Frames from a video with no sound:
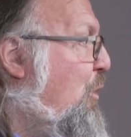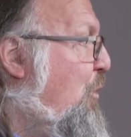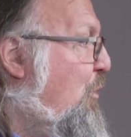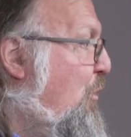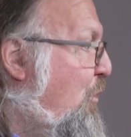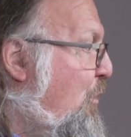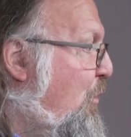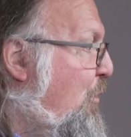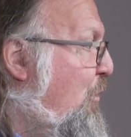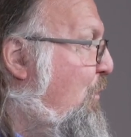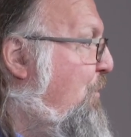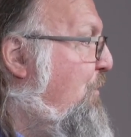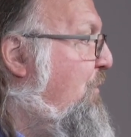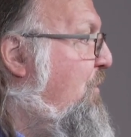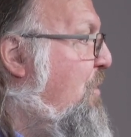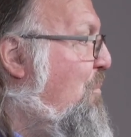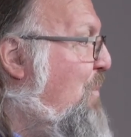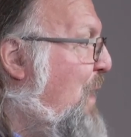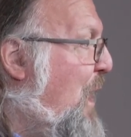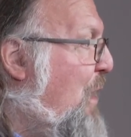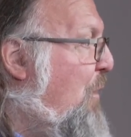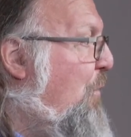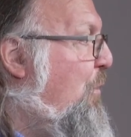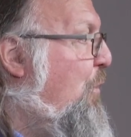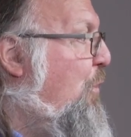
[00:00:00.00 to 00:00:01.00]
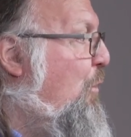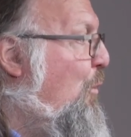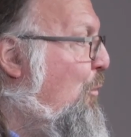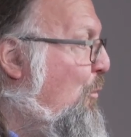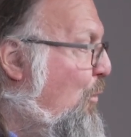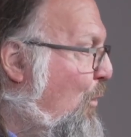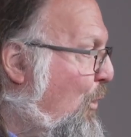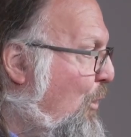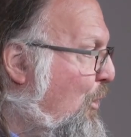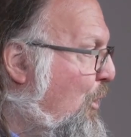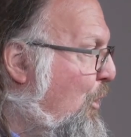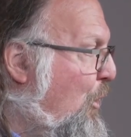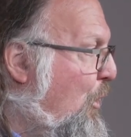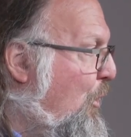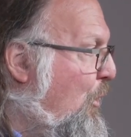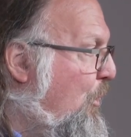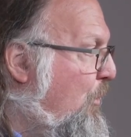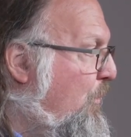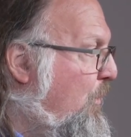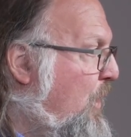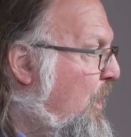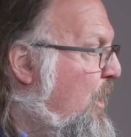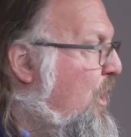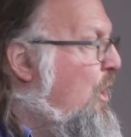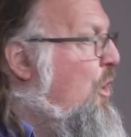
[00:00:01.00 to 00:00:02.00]
news about the
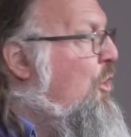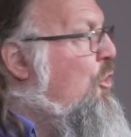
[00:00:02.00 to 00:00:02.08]
world,